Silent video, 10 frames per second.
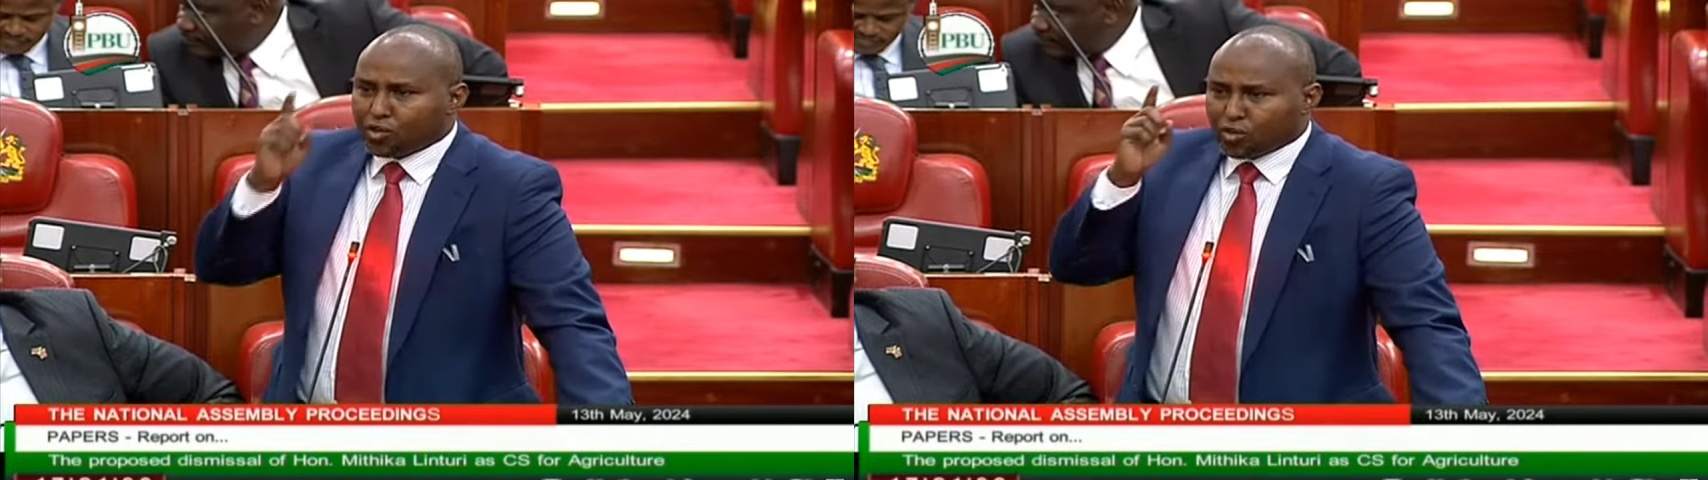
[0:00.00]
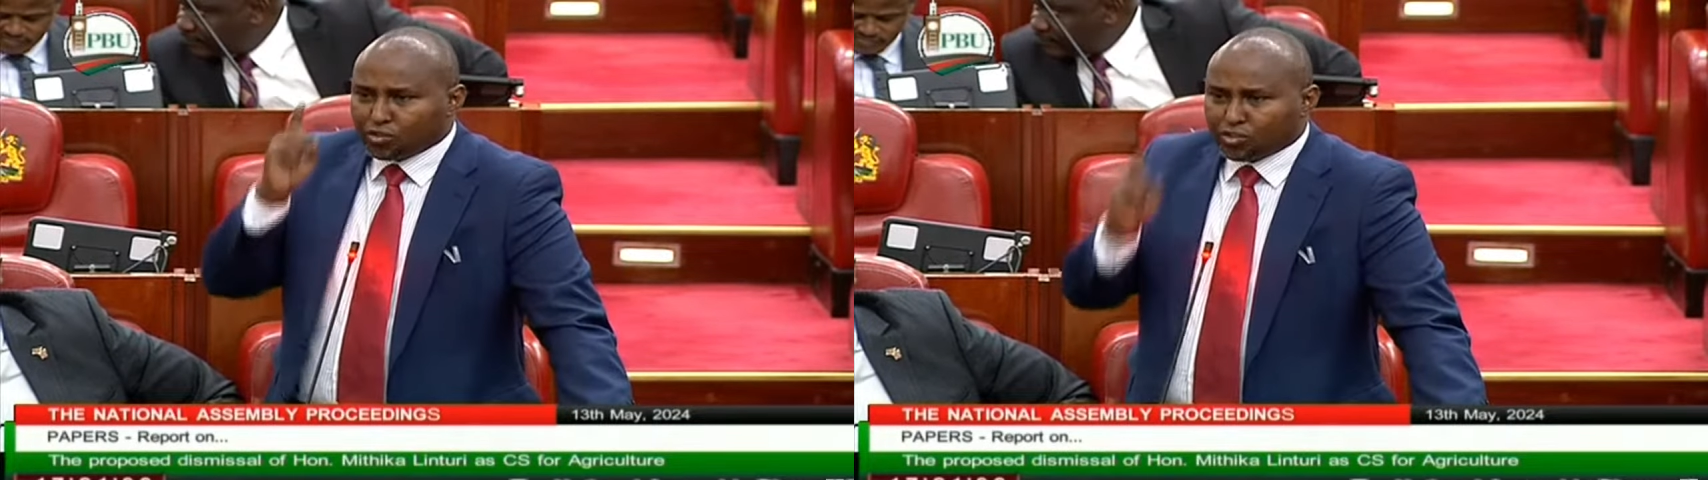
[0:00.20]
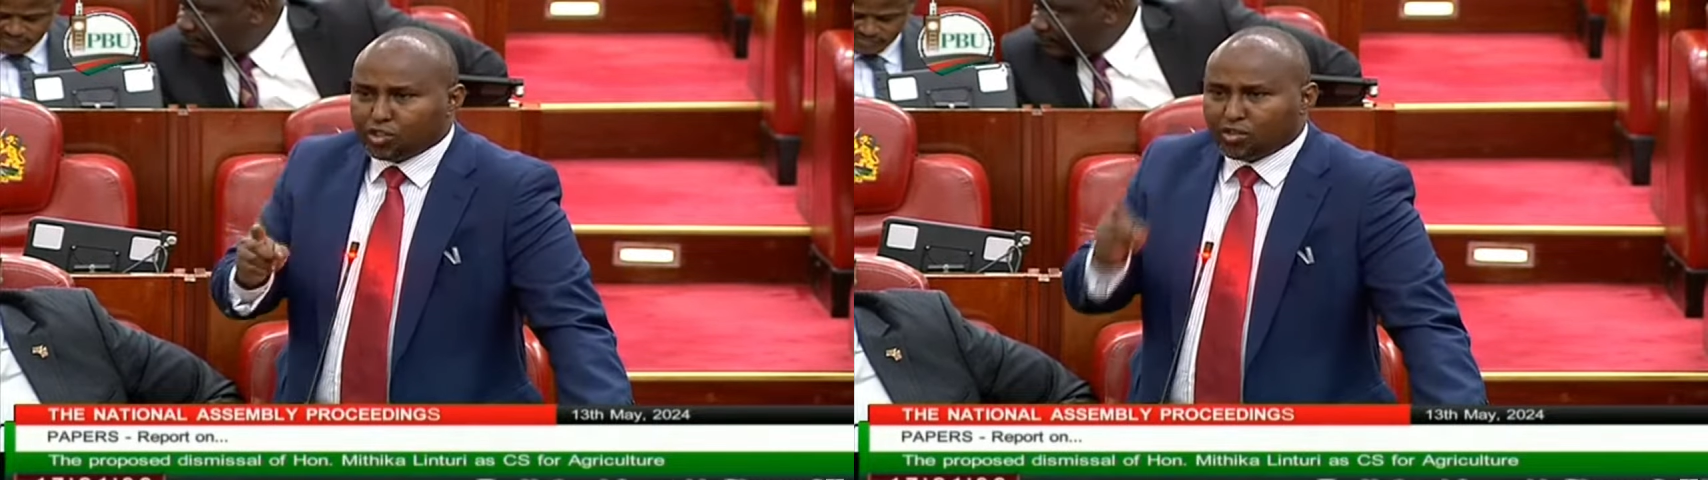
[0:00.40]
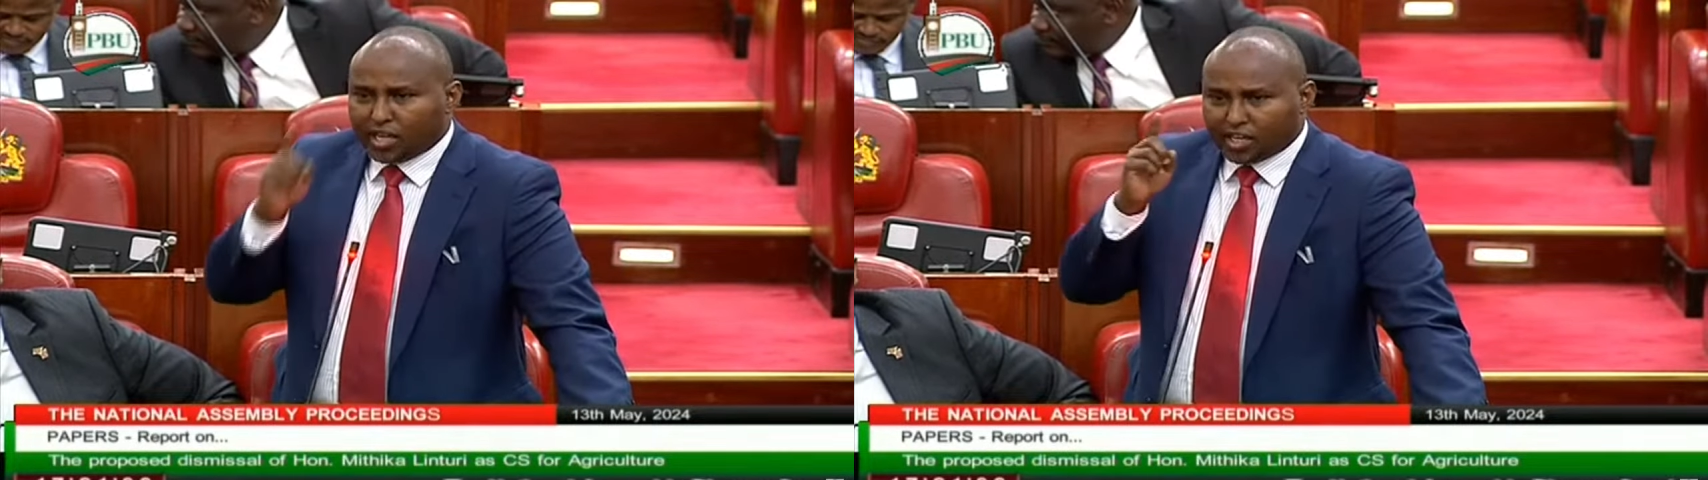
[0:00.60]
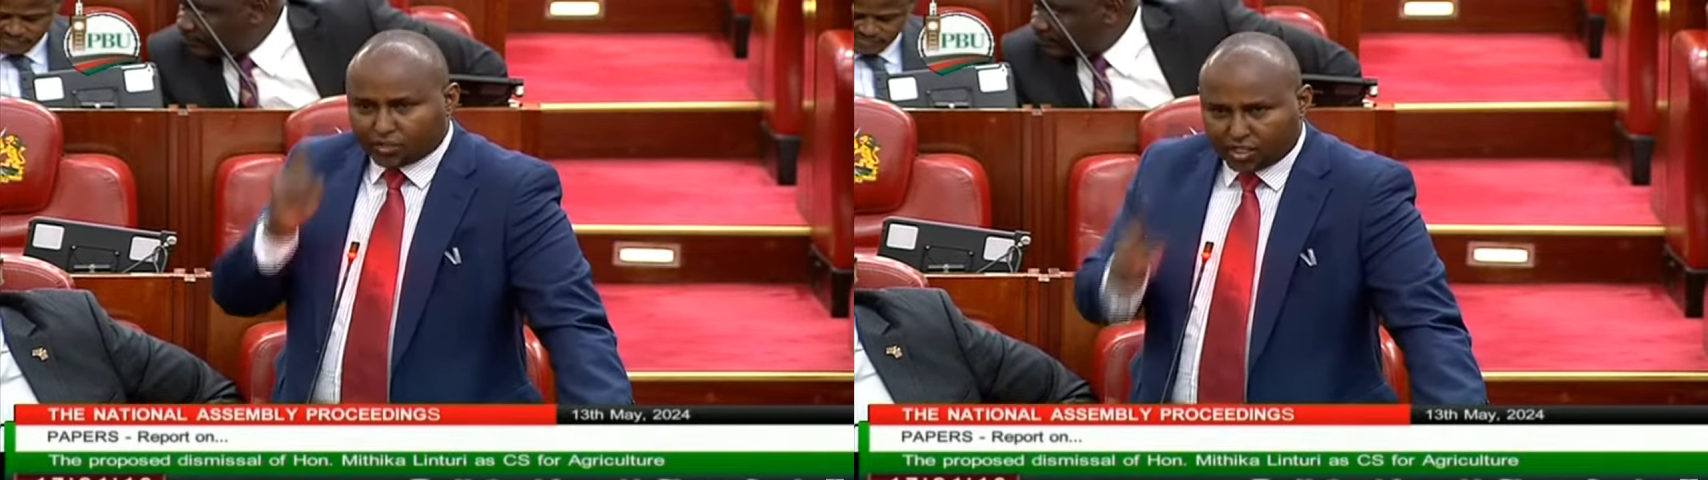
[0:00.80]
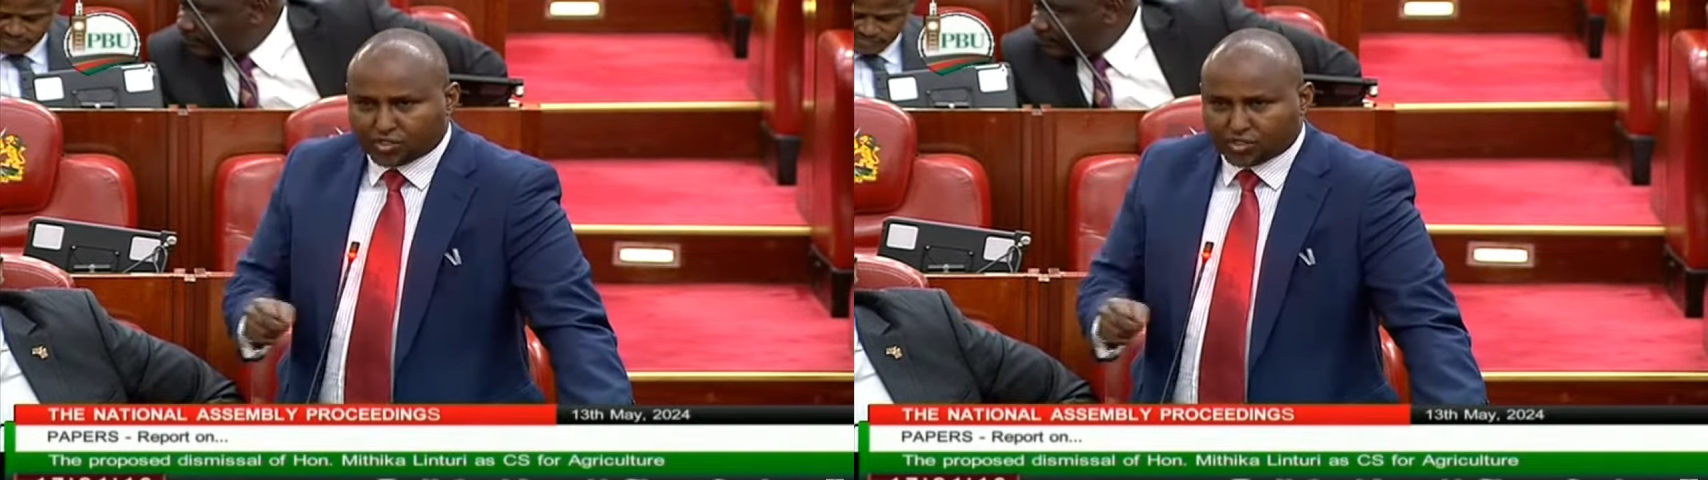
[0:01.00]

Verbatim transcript: we continue like